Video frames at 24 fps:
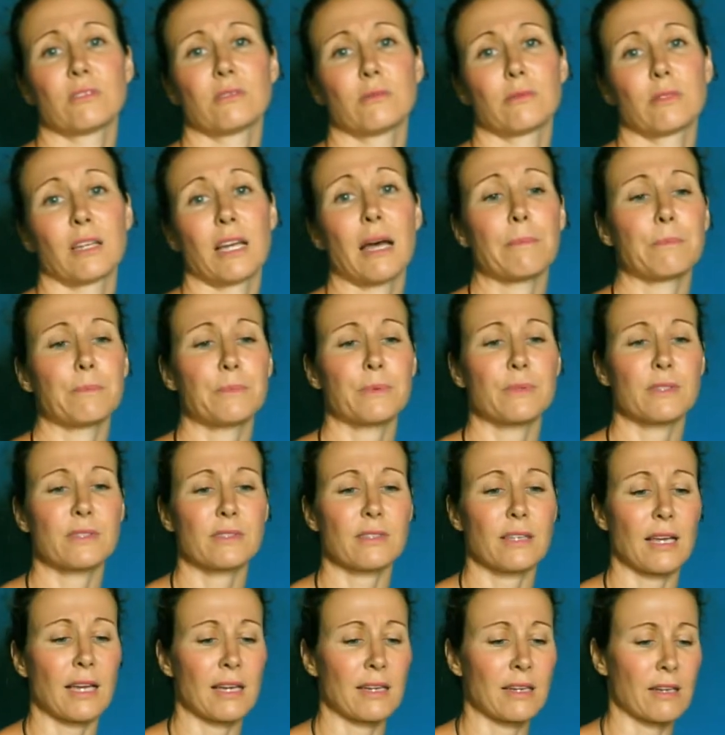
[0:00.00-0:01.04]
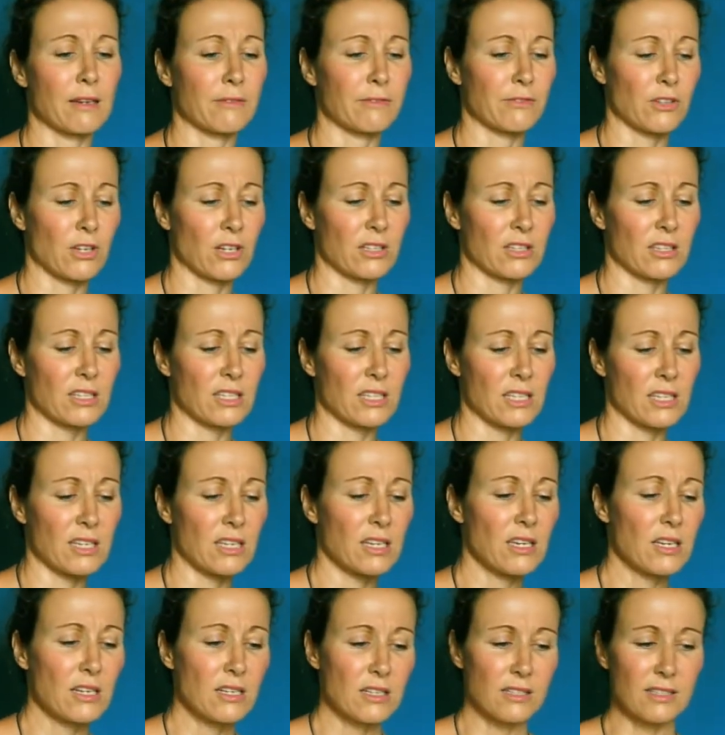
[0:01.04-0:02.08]
Cups, and I've got the
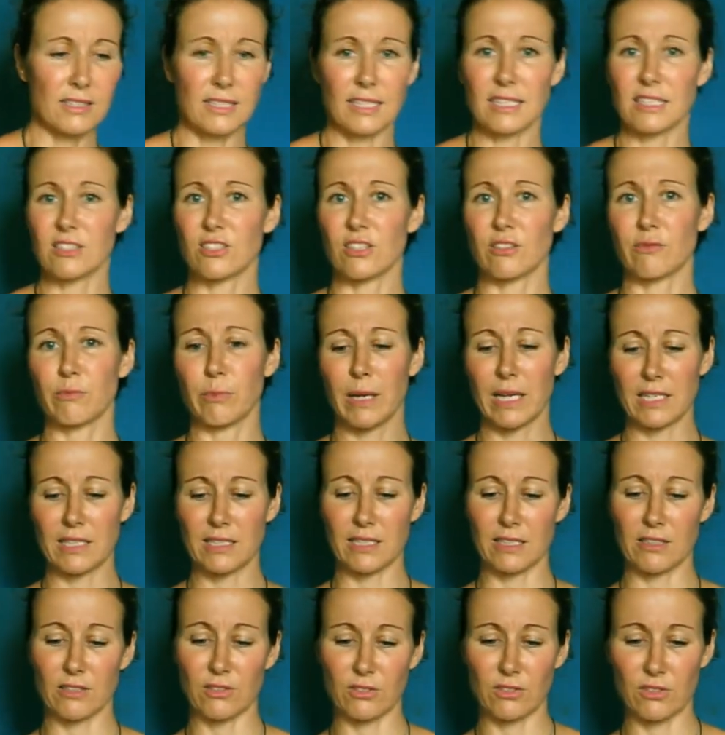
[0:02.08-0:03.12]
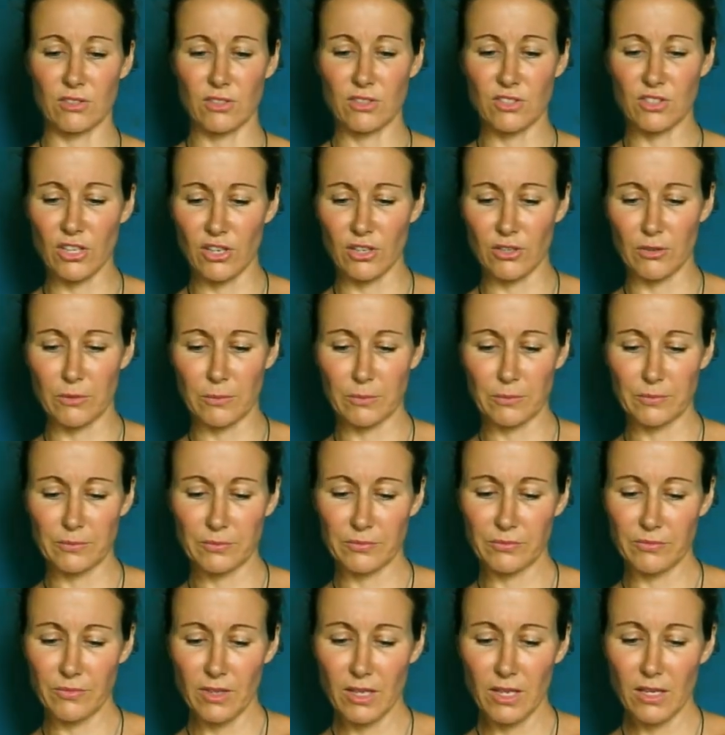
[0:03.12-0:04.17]
6 of Pentacles. So
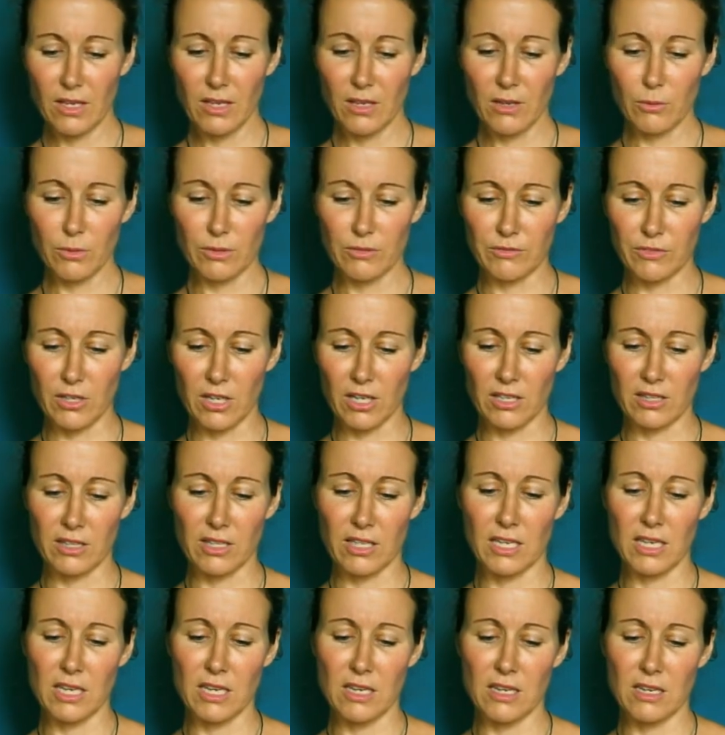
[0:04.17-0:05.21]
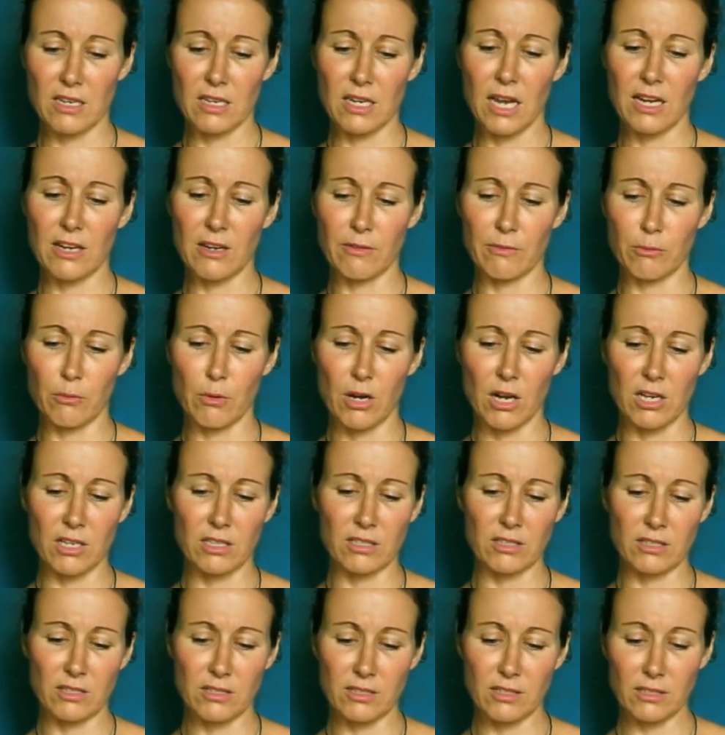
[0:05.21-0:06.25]
we've got the 9 of
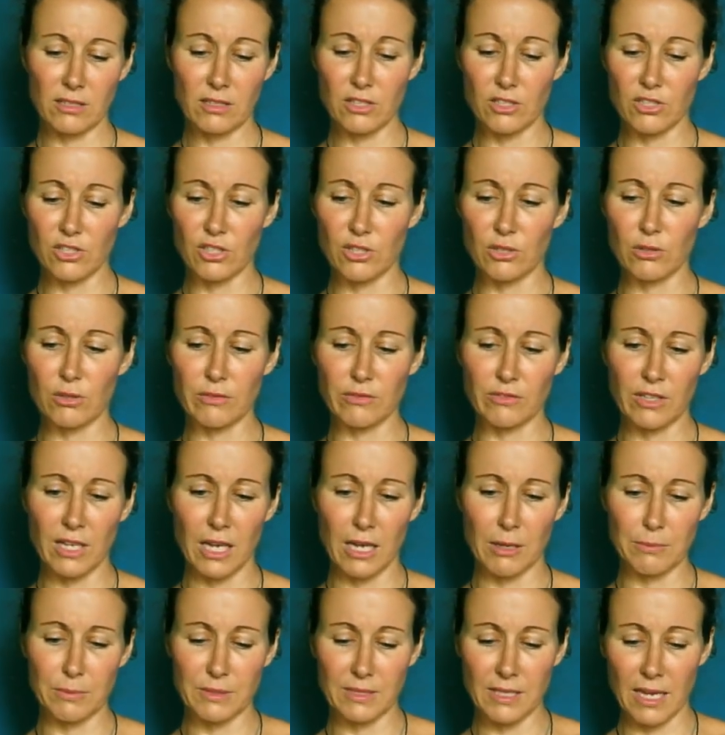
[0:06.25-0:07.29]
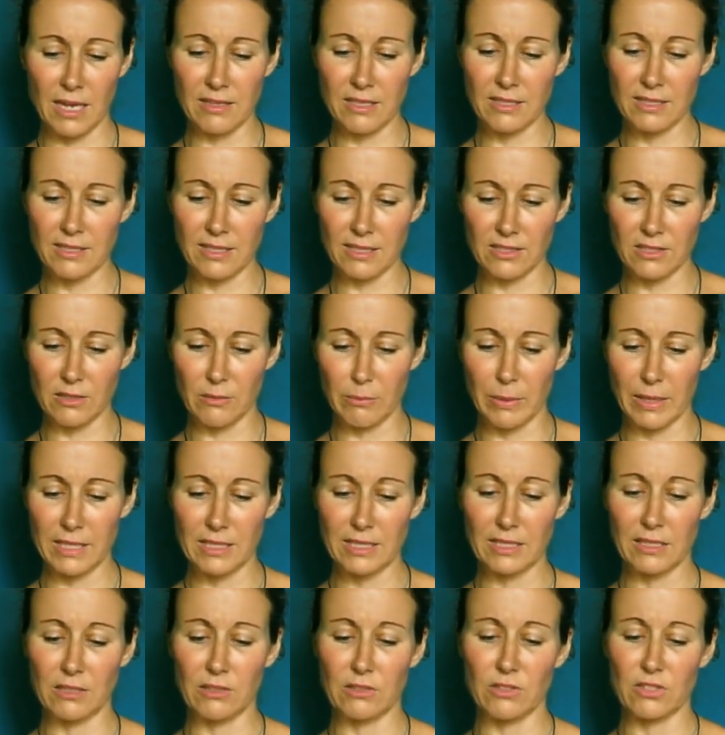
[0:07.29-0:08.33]
Wands, the 2 of Cups, and the 6 of
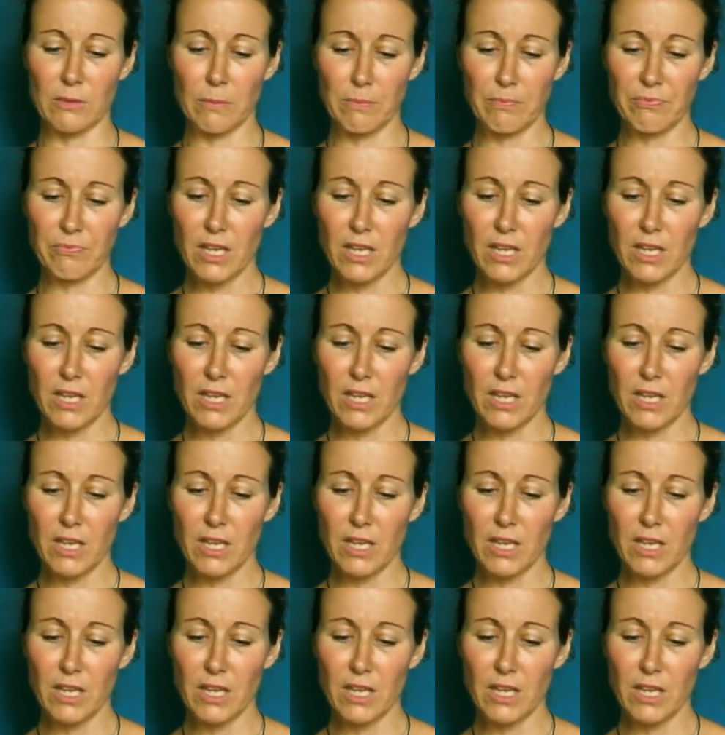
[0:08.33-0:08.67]
Pentacles.